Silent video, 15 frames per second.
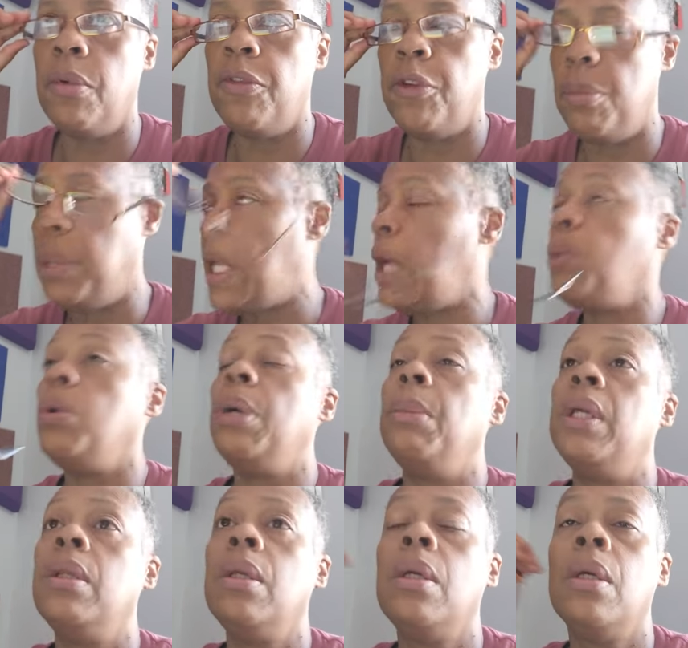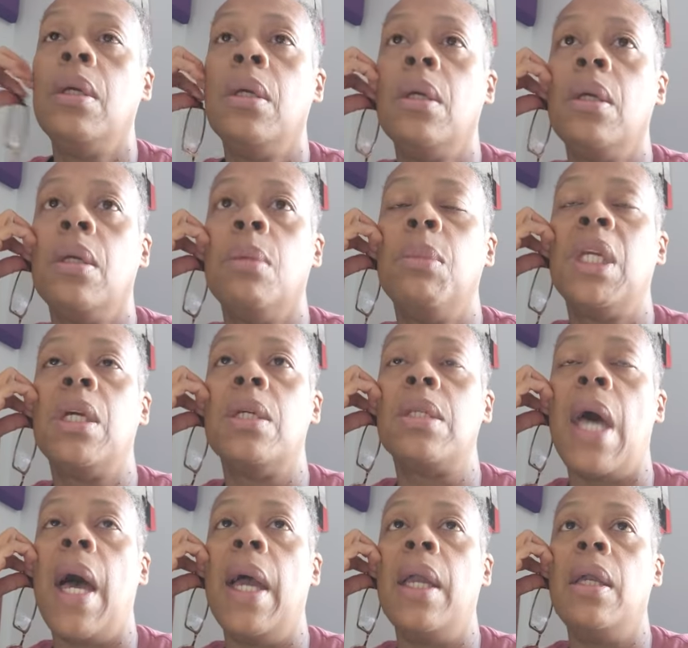for Black women, because
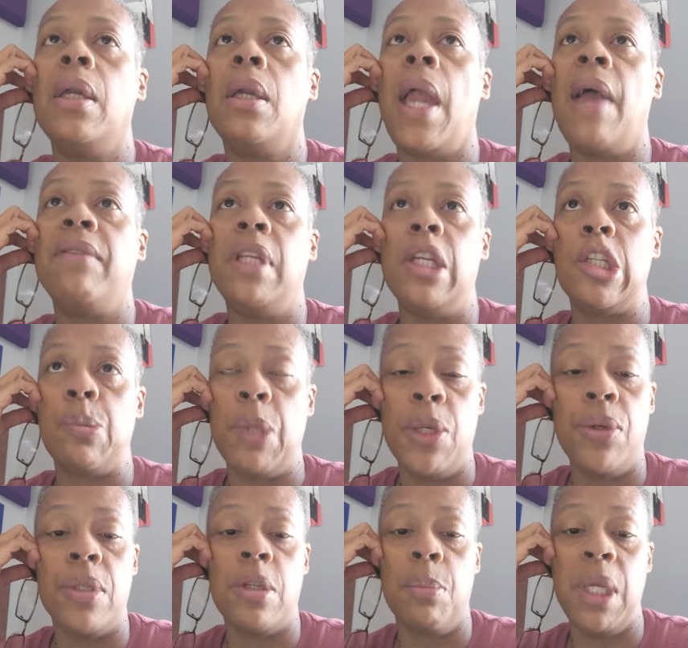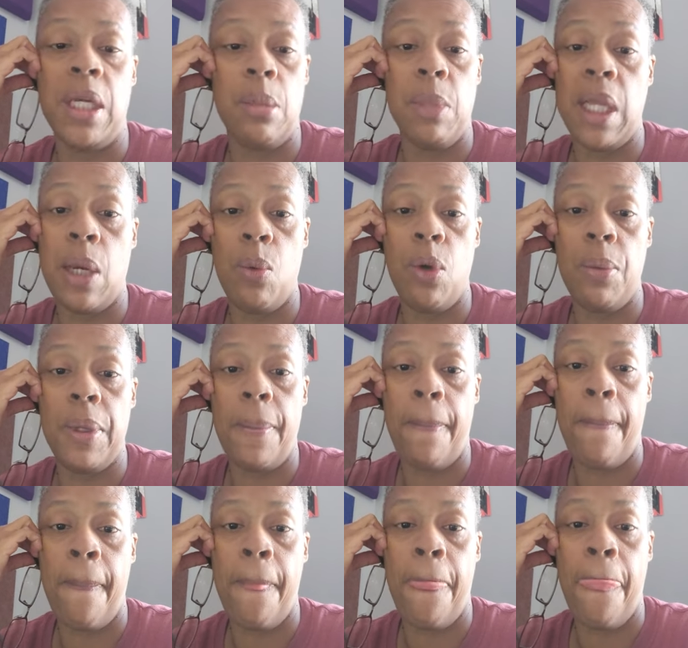I have the experience of being a Black woman.
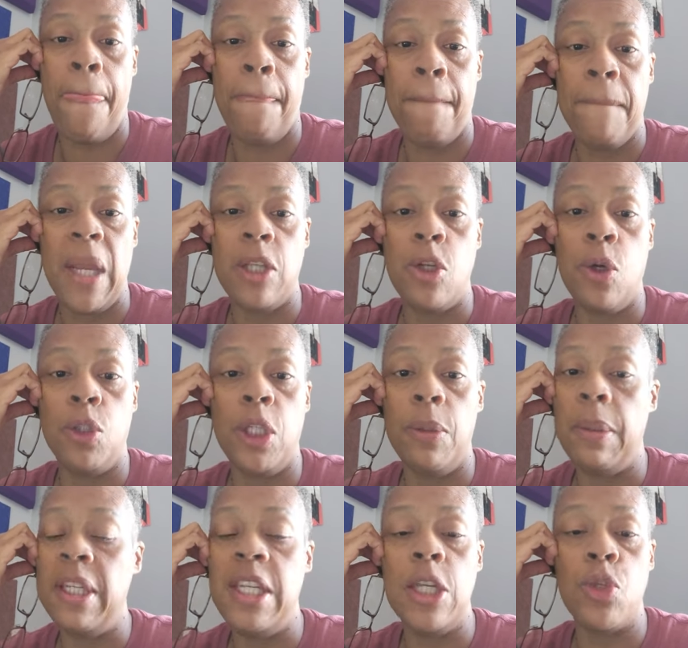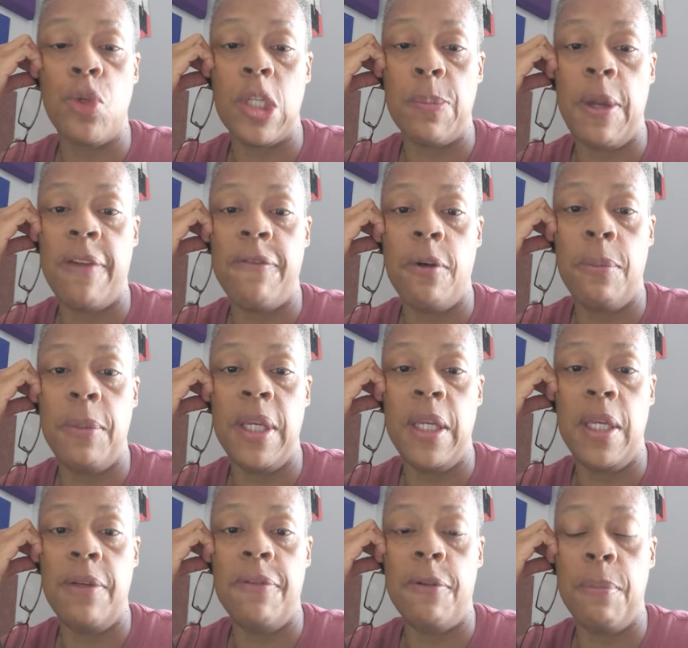I told you it'd be disrespectful
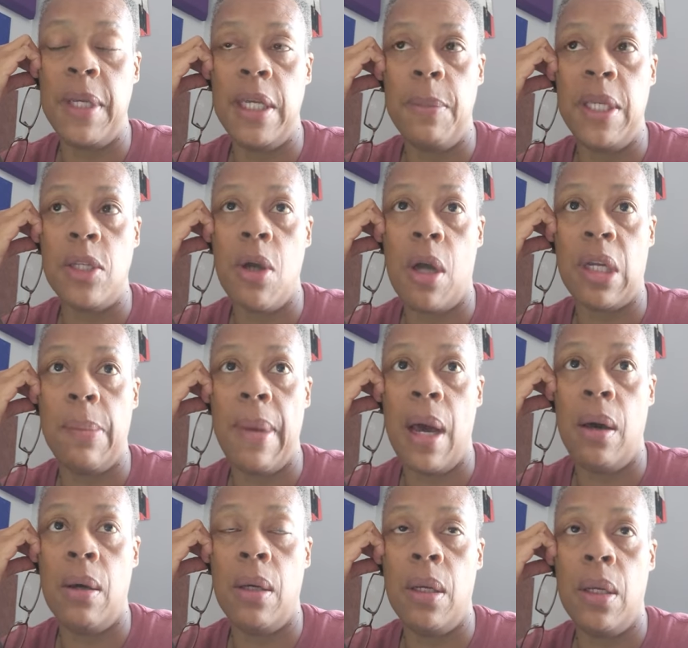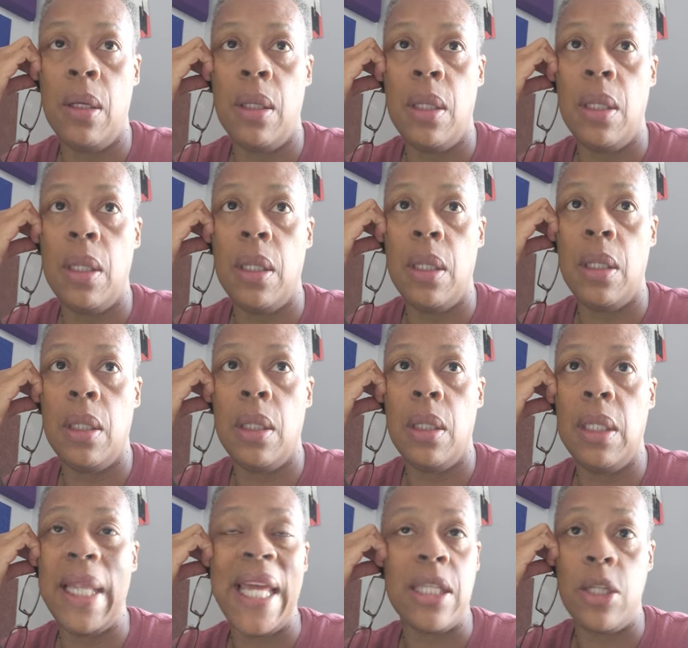for me to be talking about
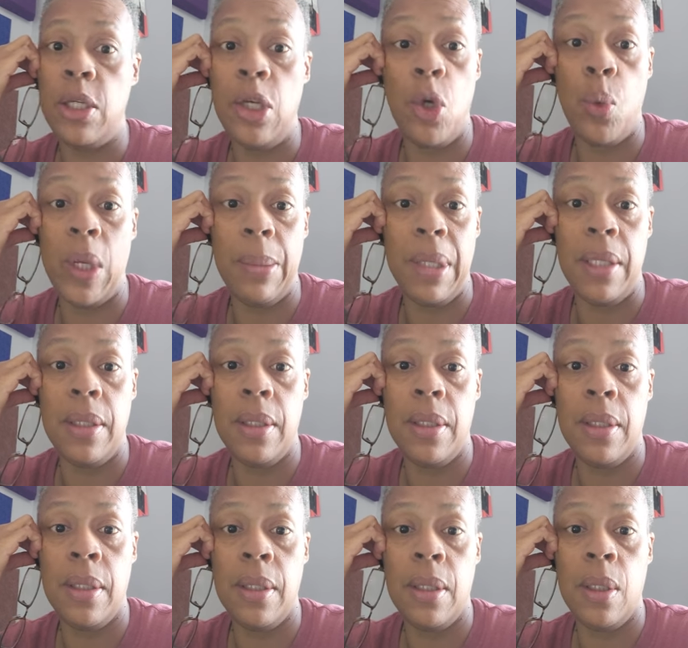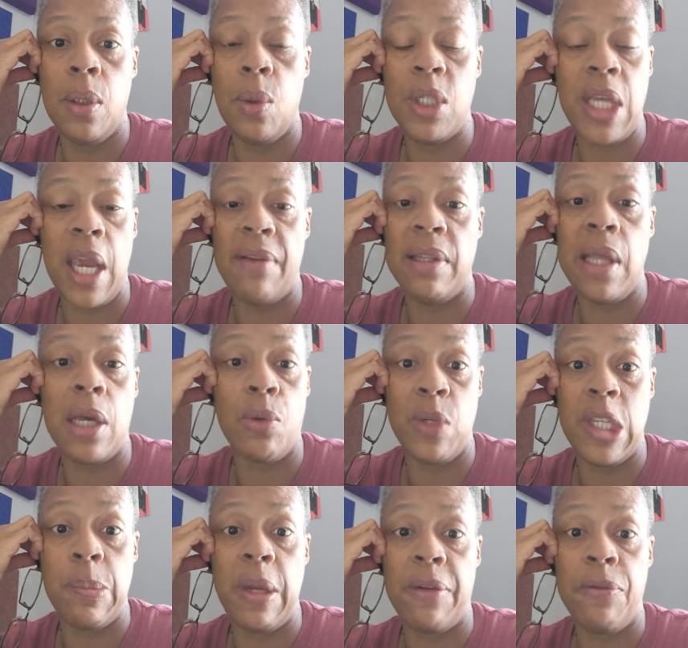Latino women, which I have a lot of
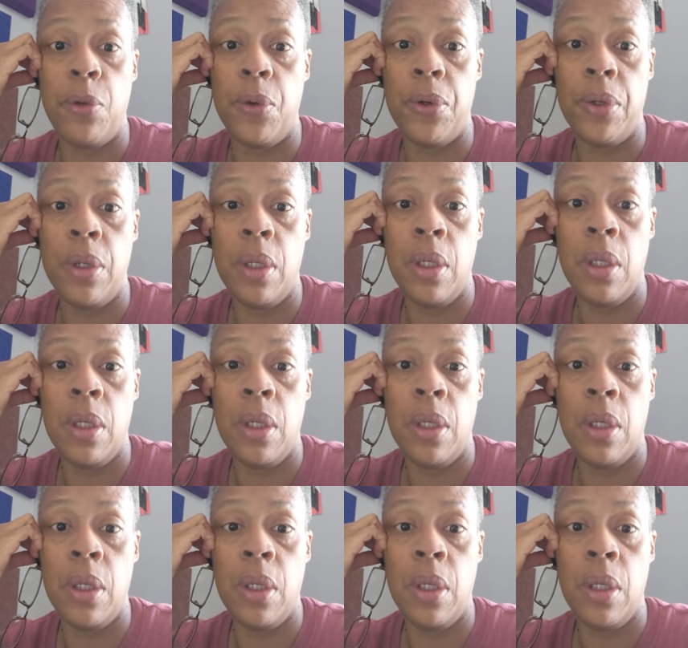respect for.